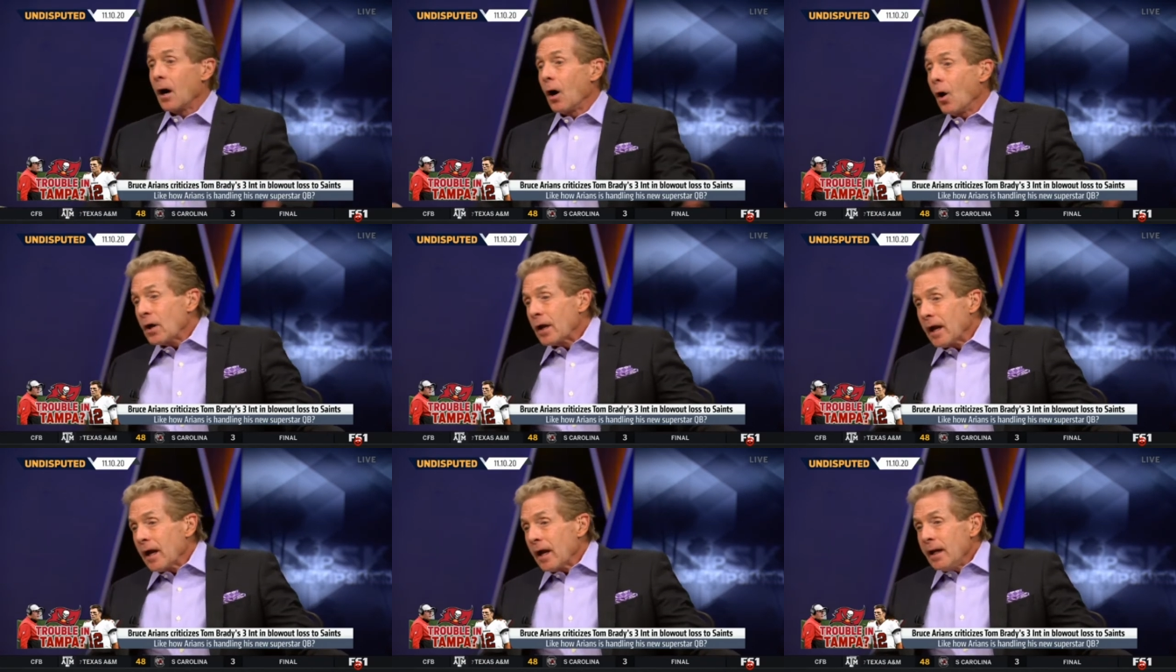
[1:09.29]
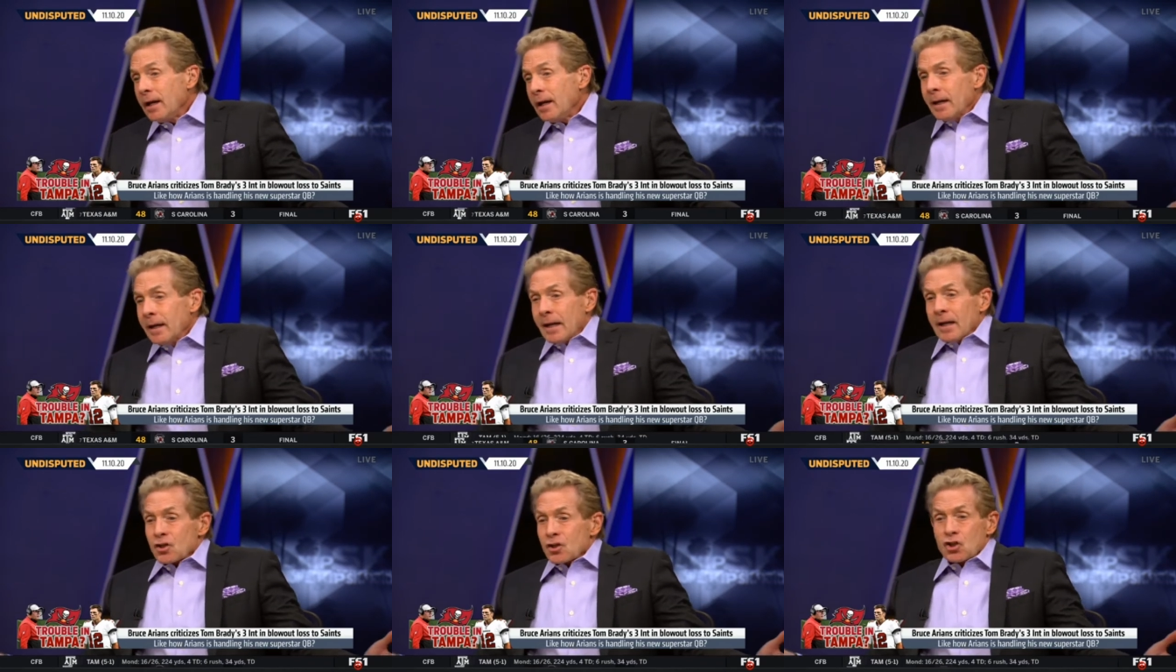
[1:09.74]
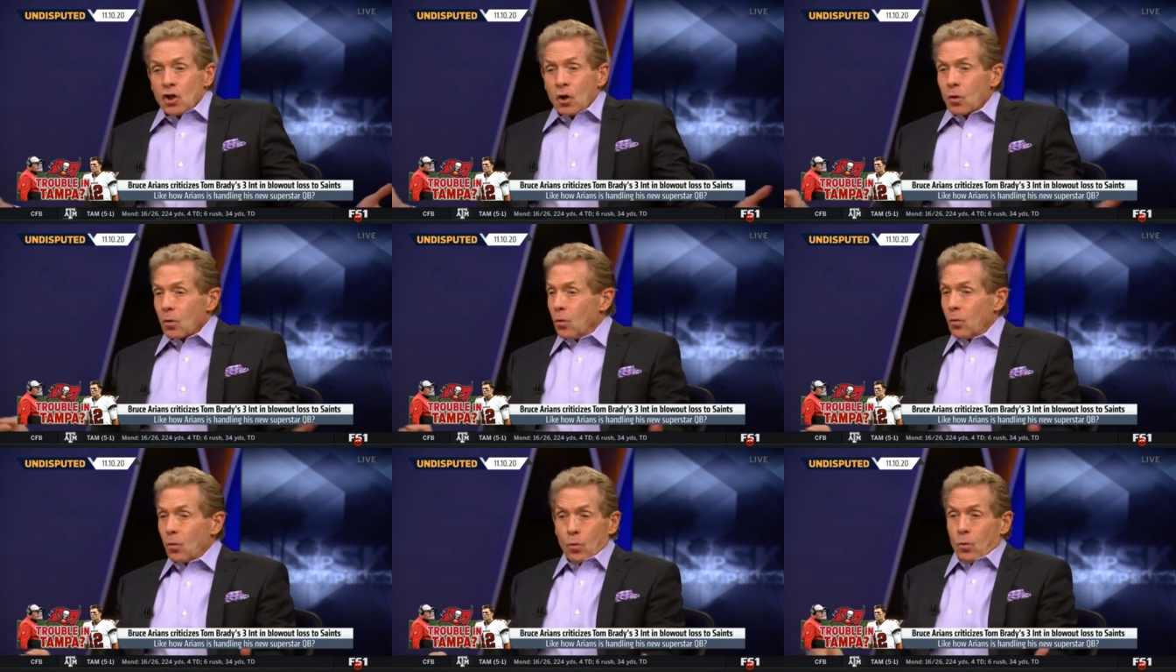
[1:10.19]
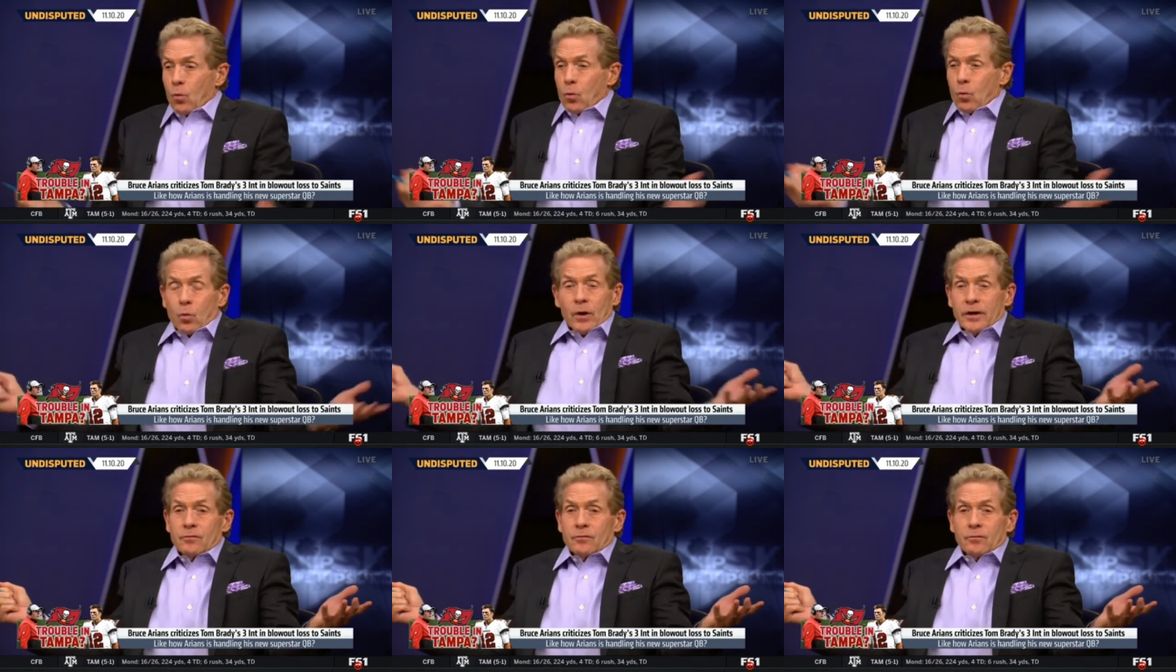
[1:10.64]
Okay. So
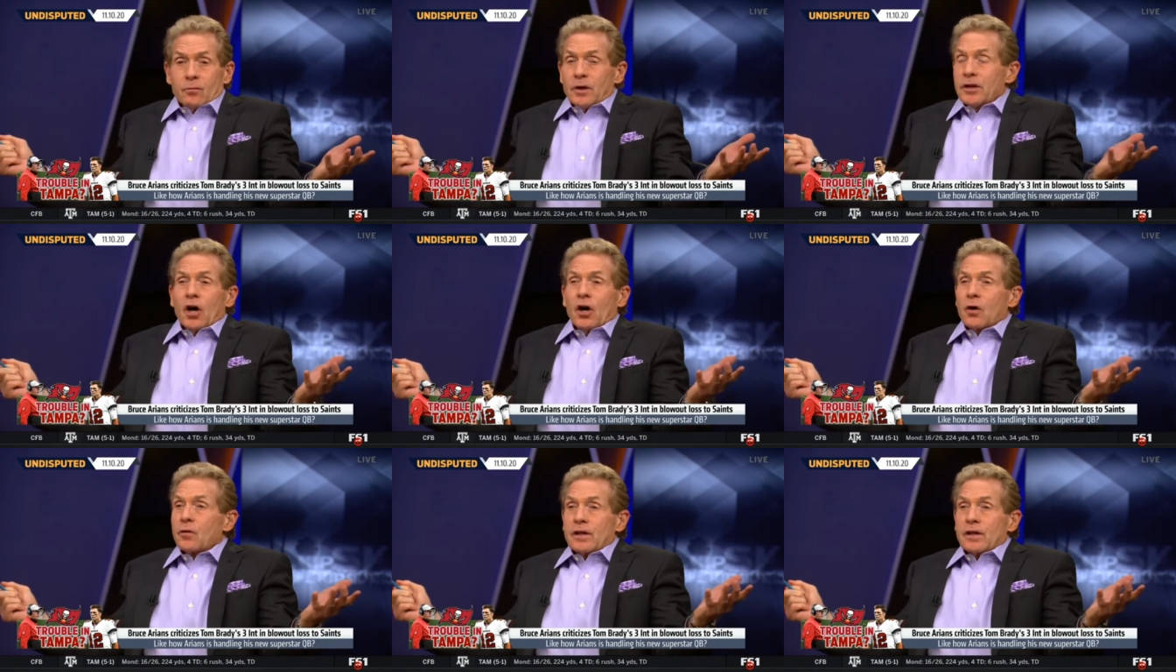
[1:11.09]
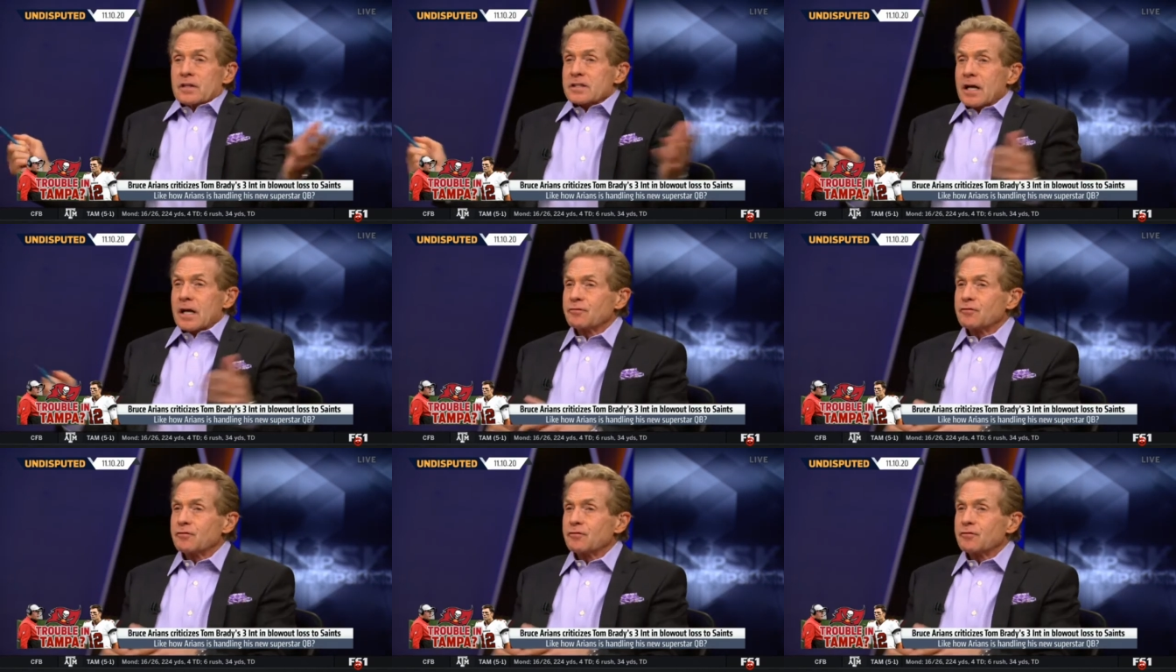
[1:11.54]
we we know this.